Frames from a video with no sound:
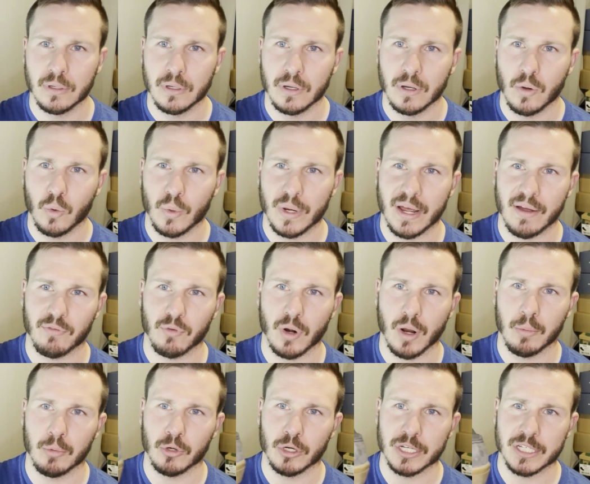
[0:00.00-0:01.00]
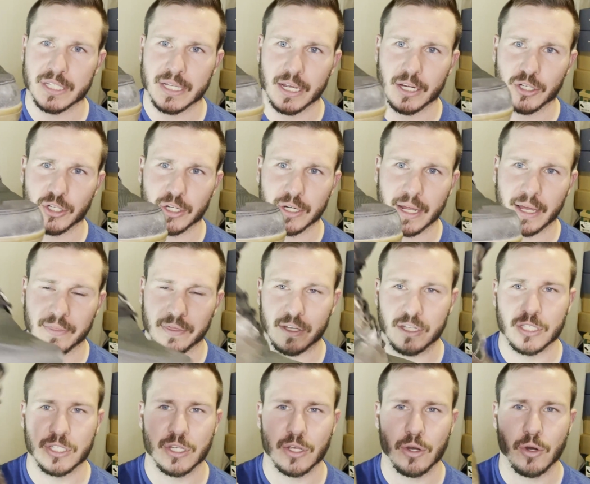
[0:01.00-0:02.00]
We have rubberization at the
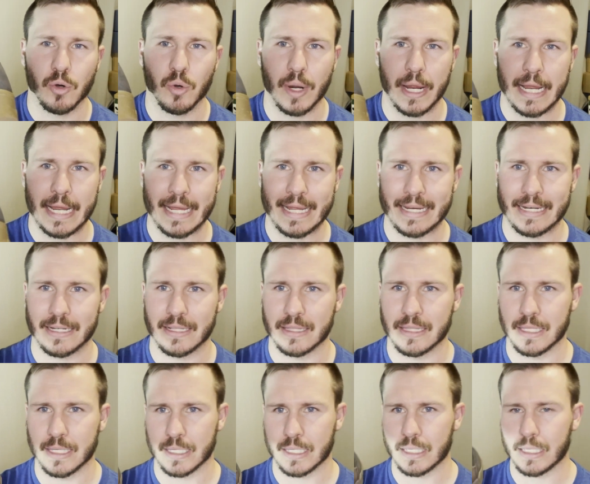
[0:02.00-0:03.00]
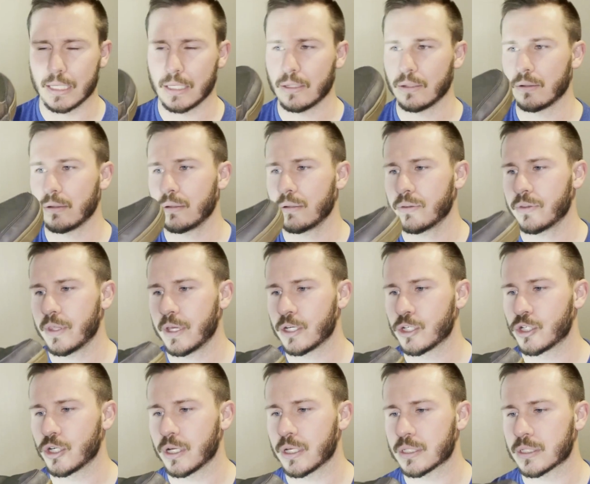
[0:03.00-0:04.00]
toe and the heel that
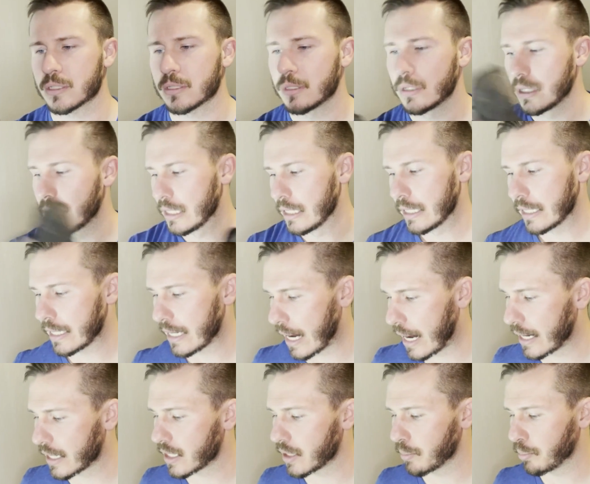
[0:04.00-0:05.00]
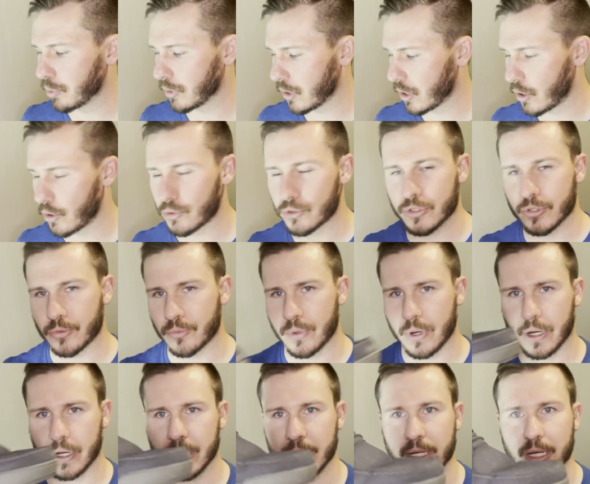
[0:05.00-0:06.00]
just kind of blows the
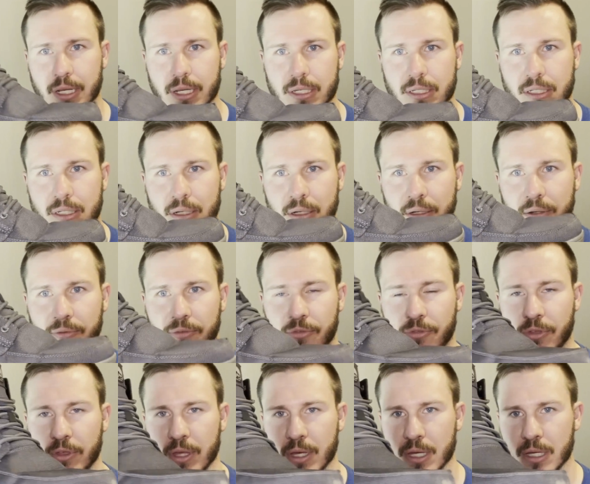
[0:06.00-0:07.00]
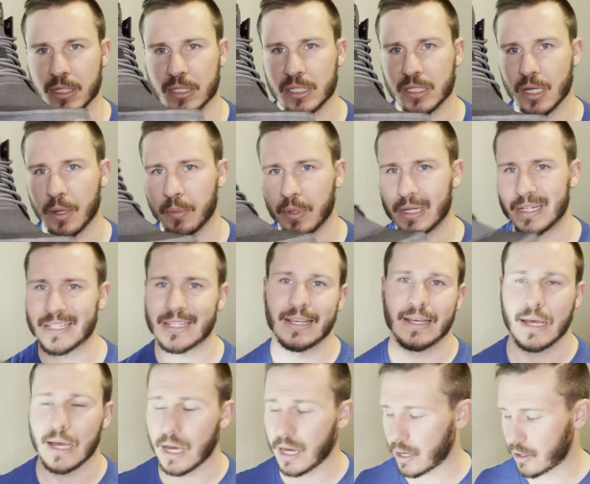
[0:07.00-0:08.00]
ruggedness of the Summit
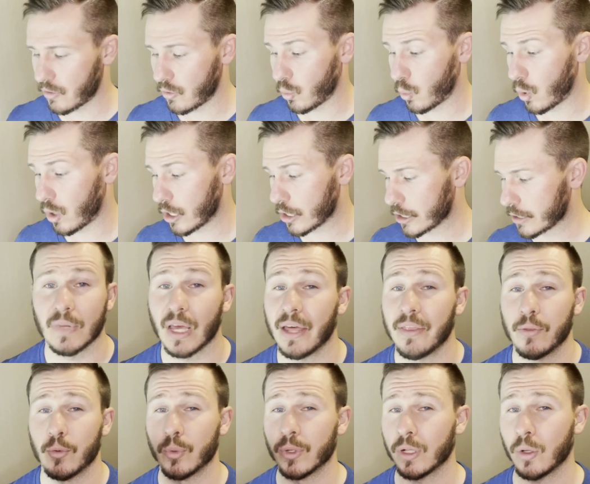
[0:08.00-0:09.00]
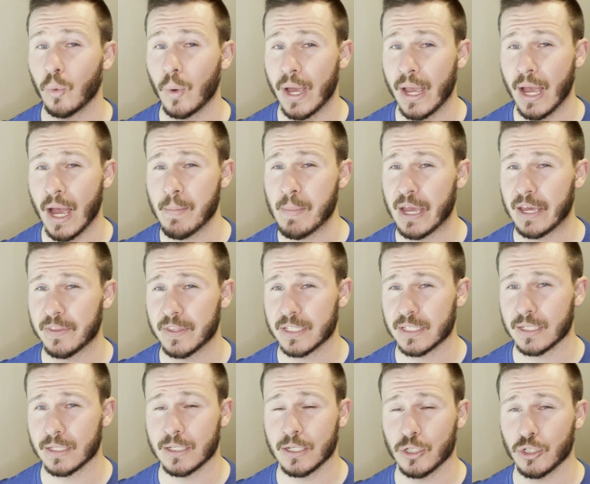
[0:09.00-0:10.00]
out of the water. And the real way I make
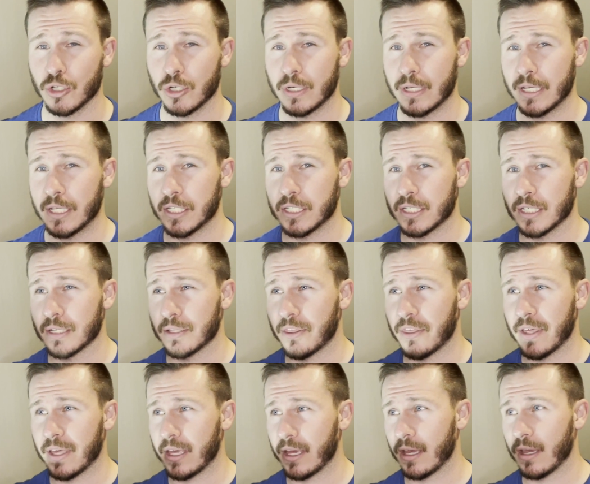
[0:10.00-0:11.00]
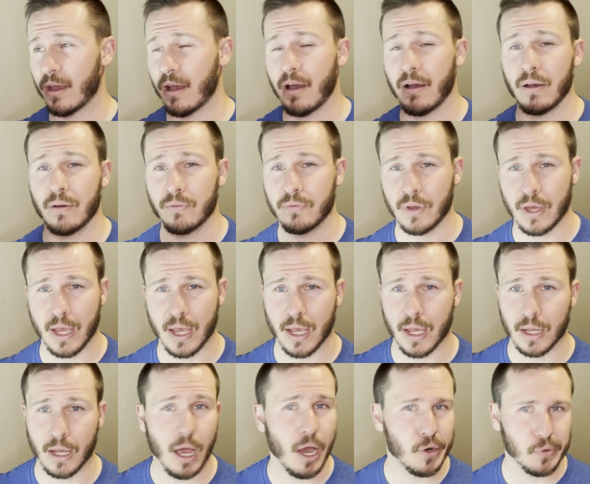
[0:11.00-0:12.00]
this decision is thinking of
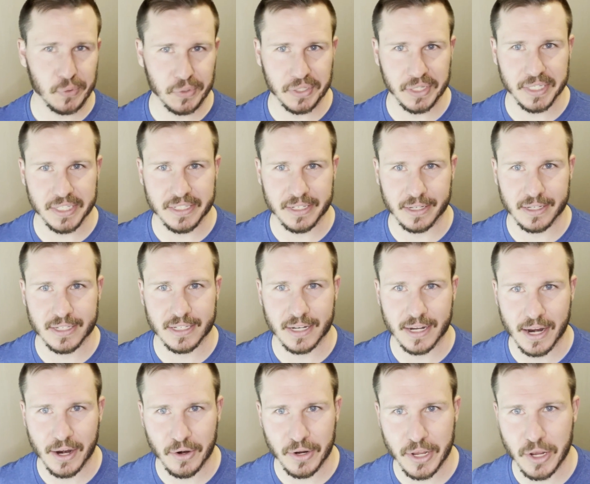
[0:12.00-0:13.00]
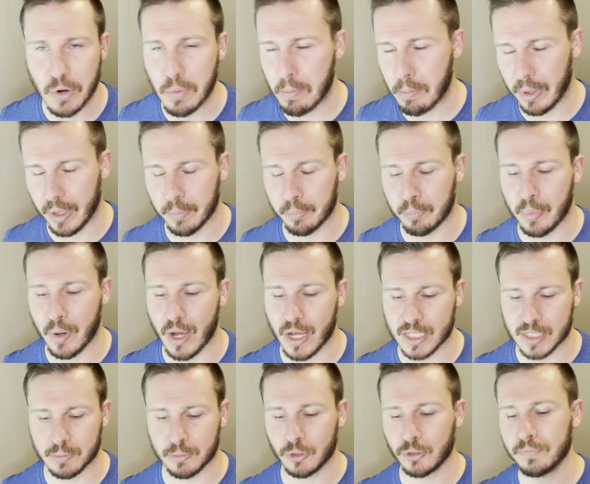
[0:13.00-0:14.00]
an unrealistic scenario, but
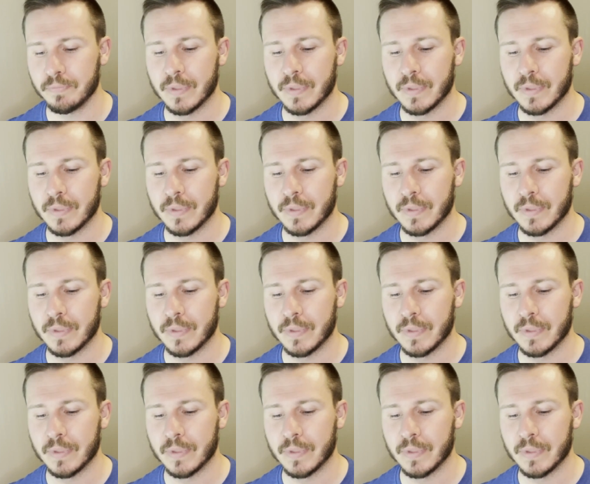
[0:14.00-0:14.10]
possible.